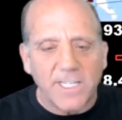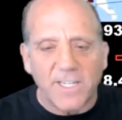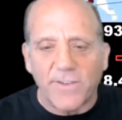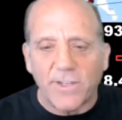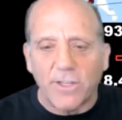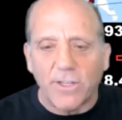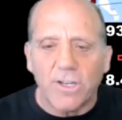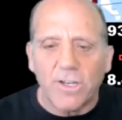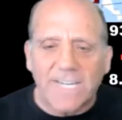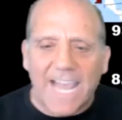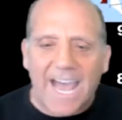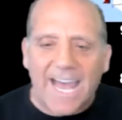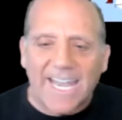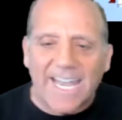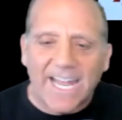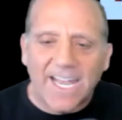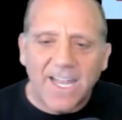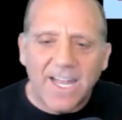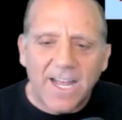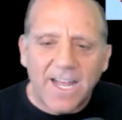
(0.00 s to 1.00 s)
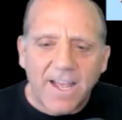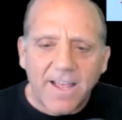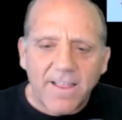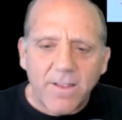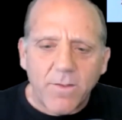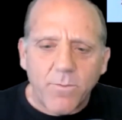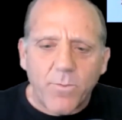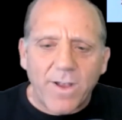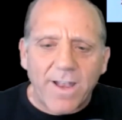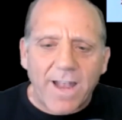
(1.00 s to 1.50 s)
if you look at it,
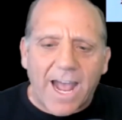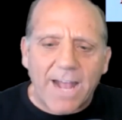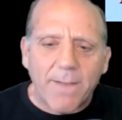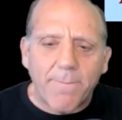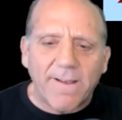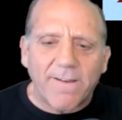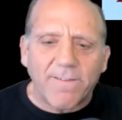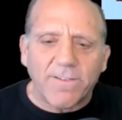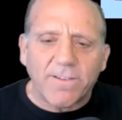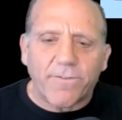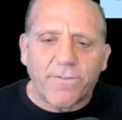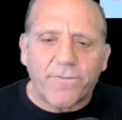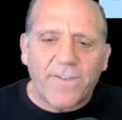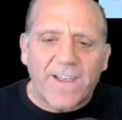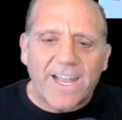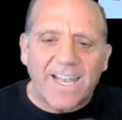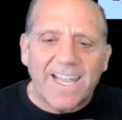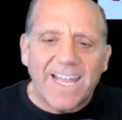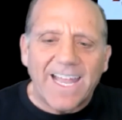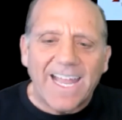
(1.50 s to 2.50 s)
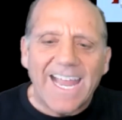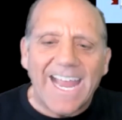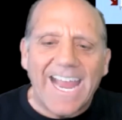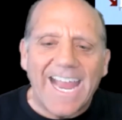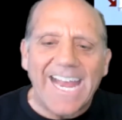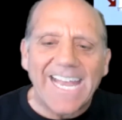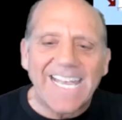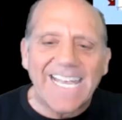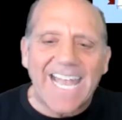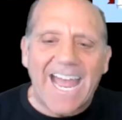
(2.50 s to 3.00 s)
I'd be able to fit
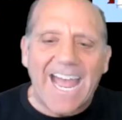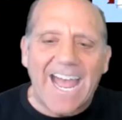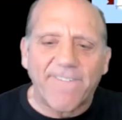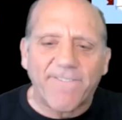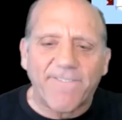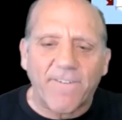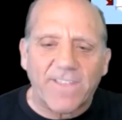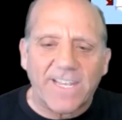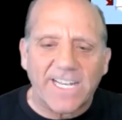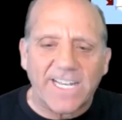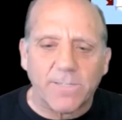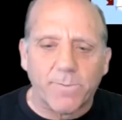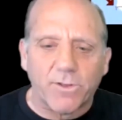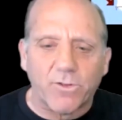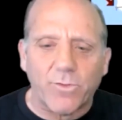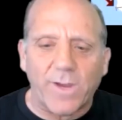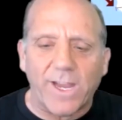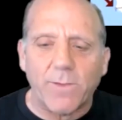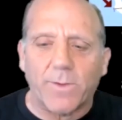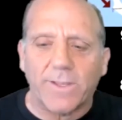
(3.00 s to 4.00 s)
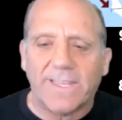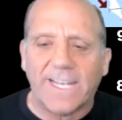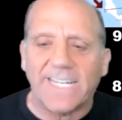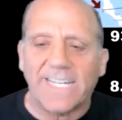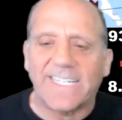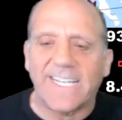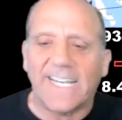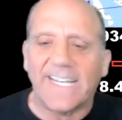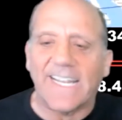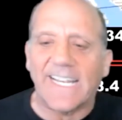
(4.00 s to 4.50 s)
8.5 of these between what they
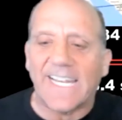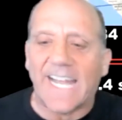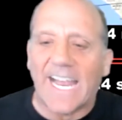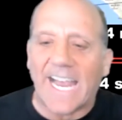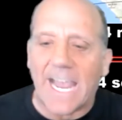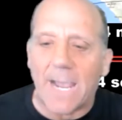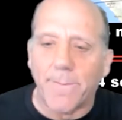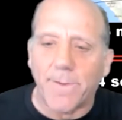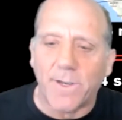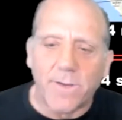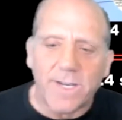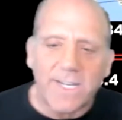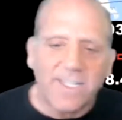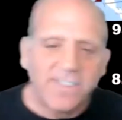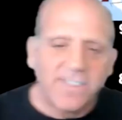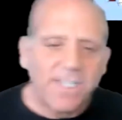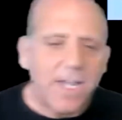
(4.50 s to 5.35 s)
say the diameter is.